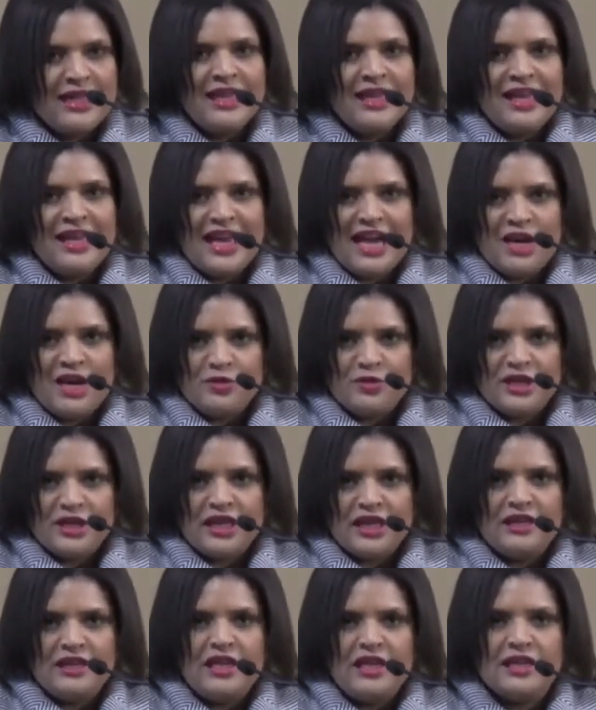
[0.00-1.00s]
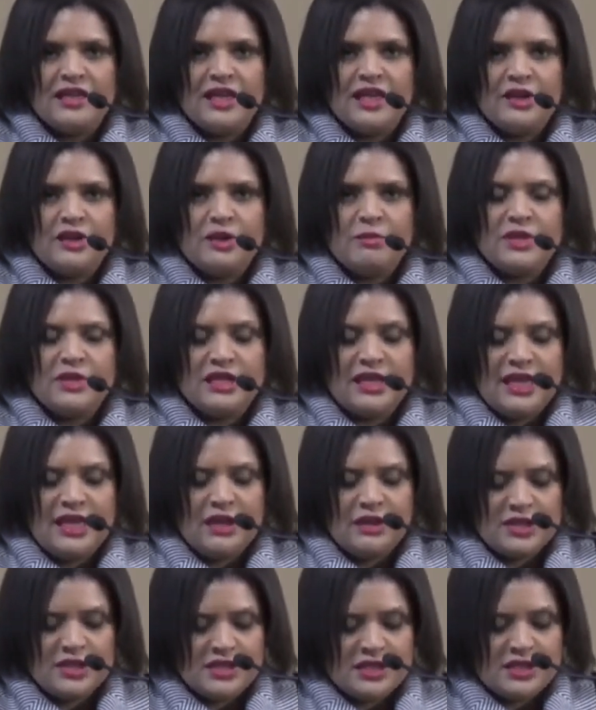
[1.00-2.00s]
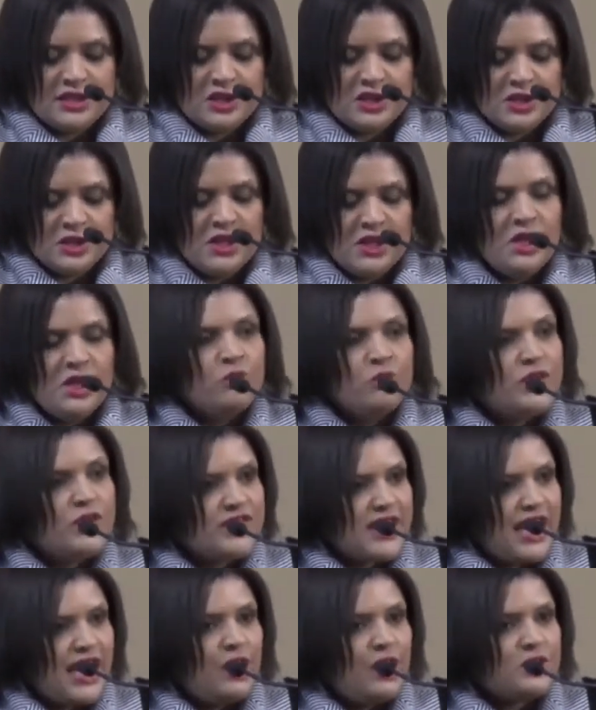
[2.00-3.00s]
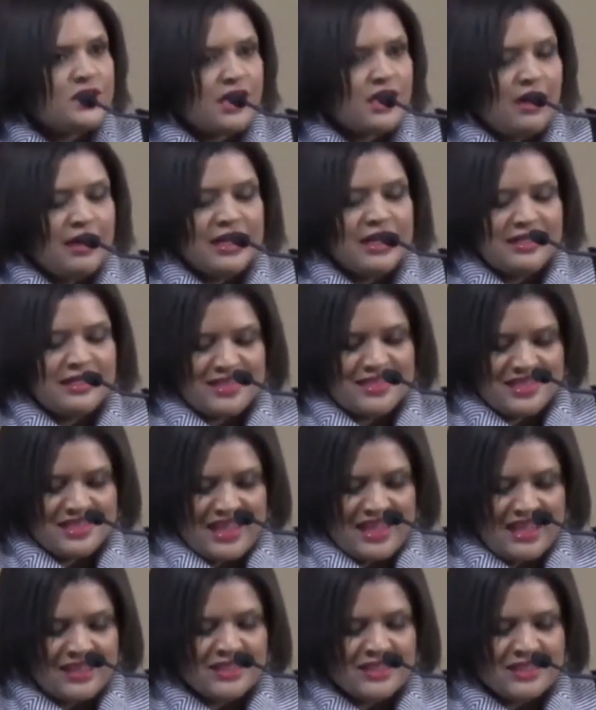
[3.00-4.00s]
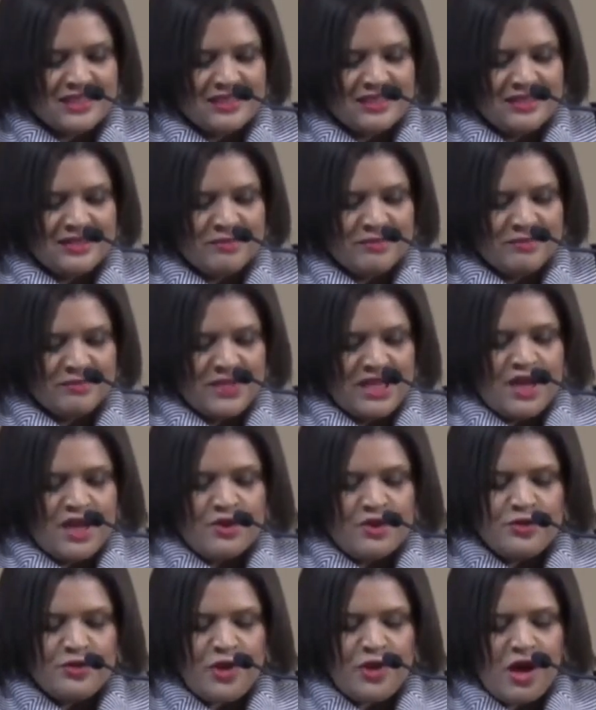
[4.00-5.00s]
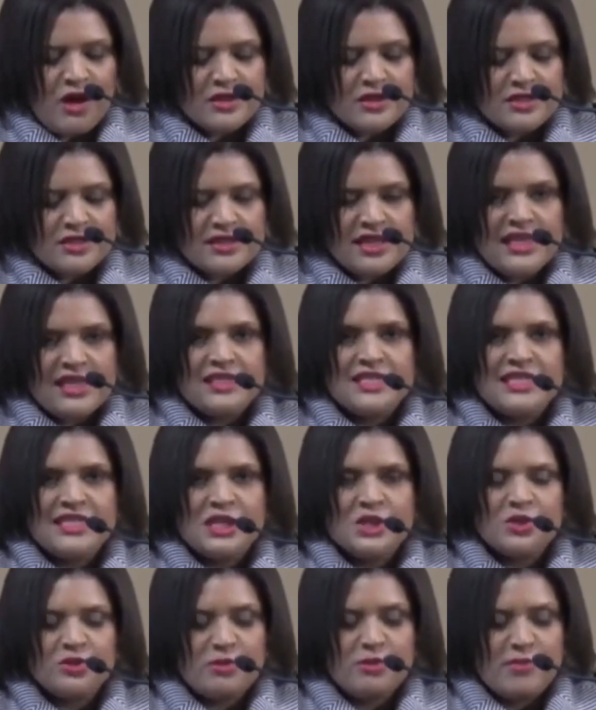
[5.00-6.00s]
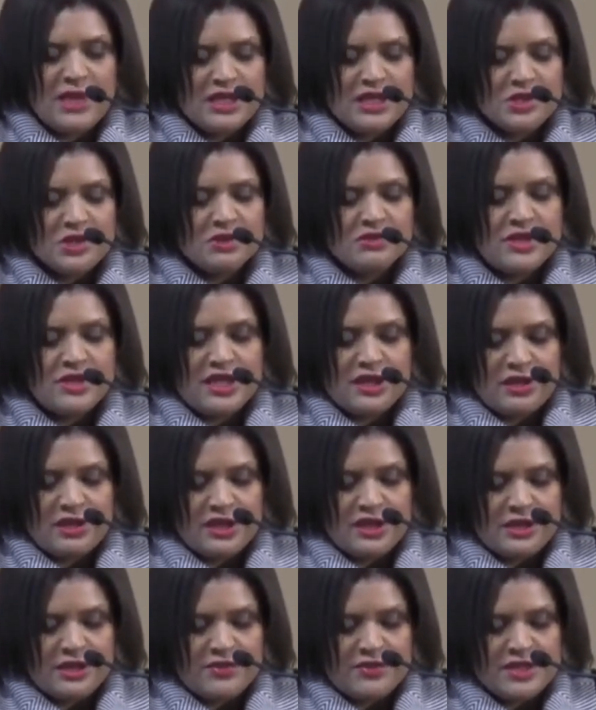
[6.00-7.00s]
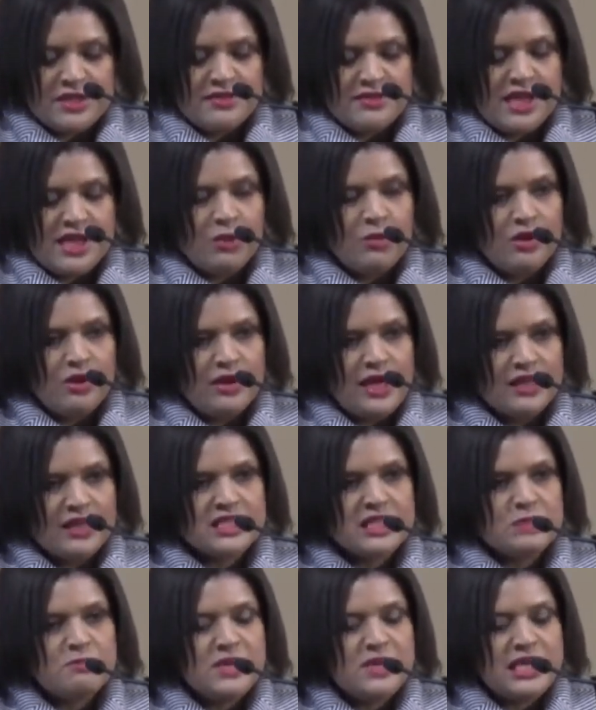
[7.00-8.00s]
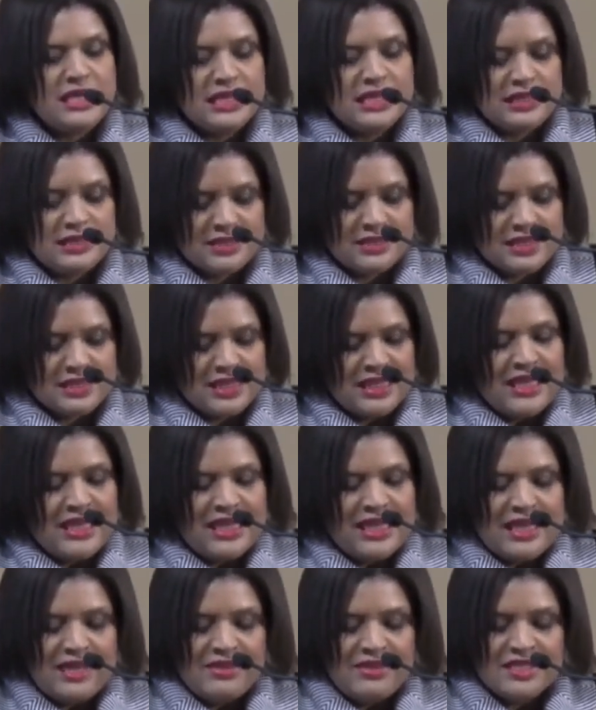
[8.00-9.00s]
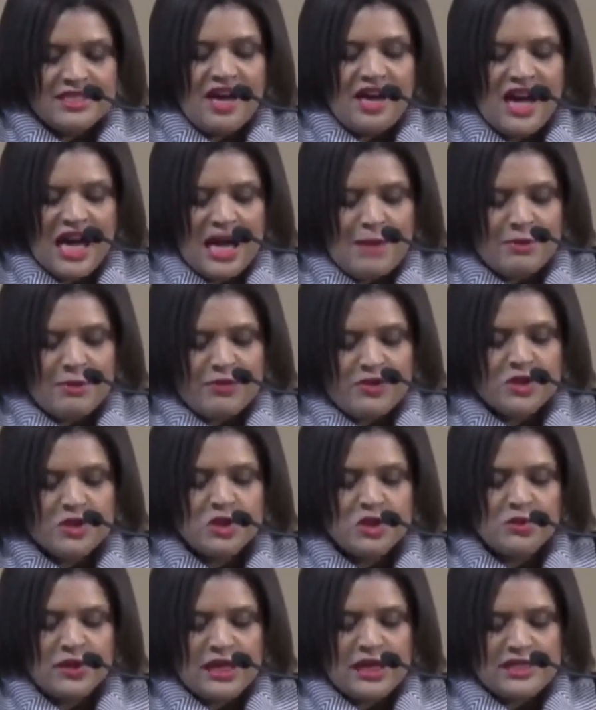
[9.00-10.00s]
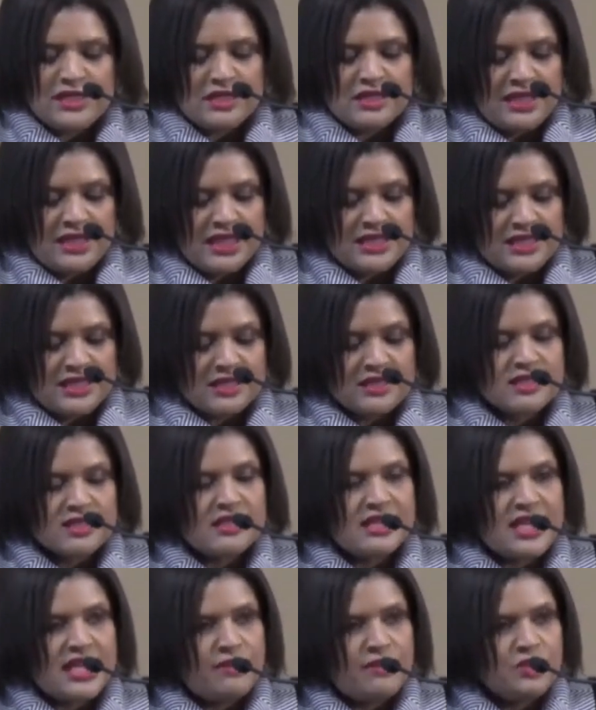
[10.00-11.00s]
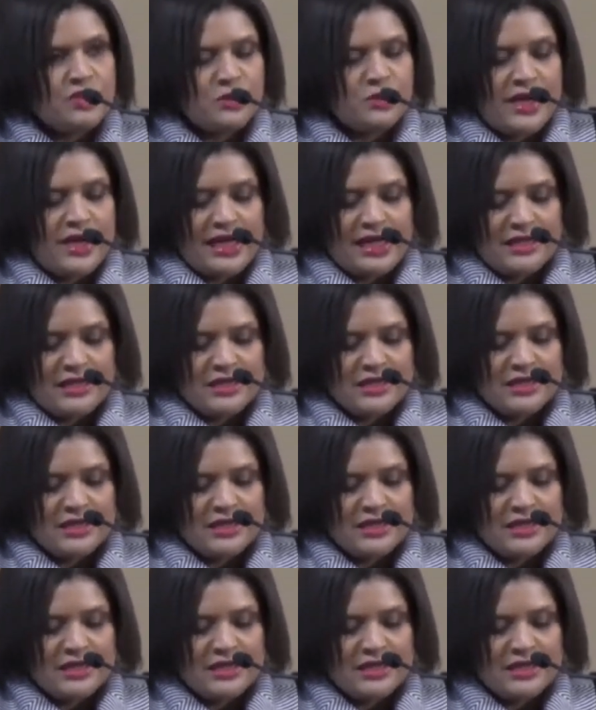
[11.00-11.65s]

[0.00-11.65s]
African, and Caribbean heritage without our consent. False and detrimental narratives that were expedient in the time of the transatlantic slave trade,